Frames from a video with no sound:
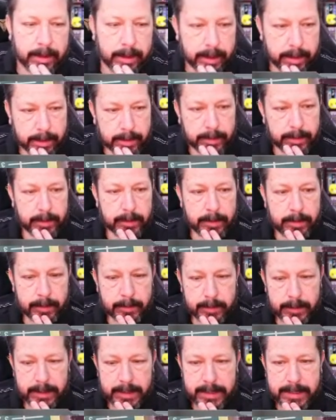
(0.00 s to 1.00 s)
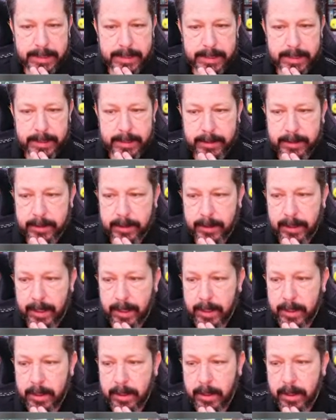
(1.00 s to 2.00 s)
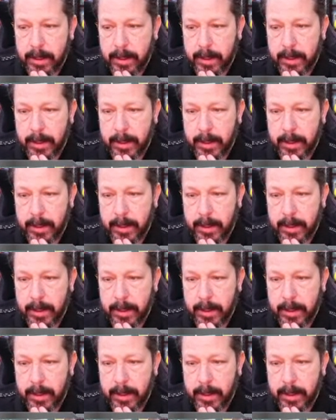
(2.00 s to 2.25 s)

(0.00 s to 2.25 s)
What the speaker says: Let's see. Today